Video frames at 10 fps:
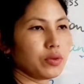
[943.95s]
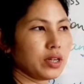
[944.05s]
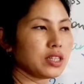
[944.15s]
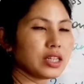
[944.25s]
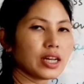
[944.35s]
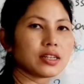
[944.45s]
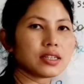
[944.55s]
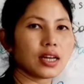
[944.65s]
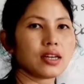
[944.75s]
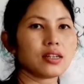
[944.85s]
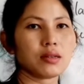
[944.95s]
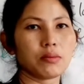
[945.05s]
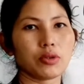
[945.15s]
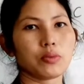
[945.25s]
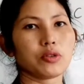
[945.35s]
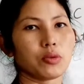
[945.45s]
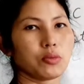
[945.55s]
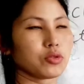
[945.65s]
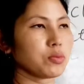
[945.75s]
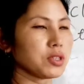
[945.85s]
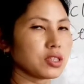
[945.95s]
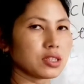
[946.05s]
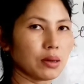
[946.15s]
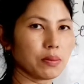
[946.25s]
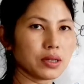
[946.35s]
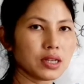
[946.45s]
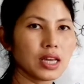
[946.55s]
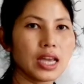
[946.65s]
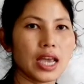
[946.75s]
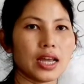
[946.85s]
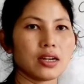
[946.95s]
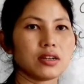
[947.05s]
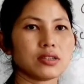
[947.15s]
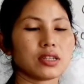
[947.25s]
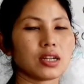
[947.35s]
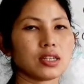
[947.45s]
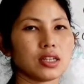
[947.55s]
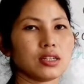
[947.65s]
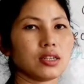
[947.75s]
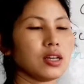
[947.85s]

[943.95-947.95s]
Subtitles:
where the entire number of chromosome is double and result in